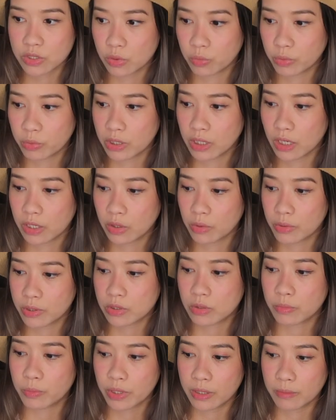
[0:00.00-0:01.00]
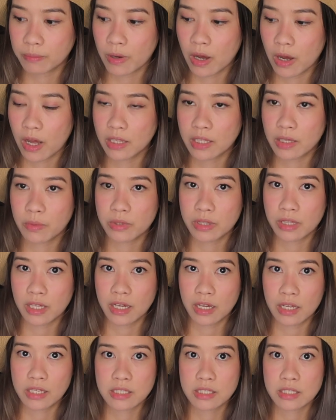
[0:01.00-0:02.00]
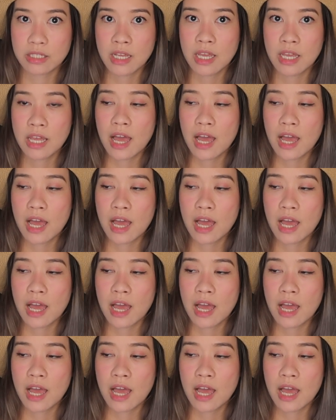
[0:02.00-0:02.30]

so we are going to bring Paula with us.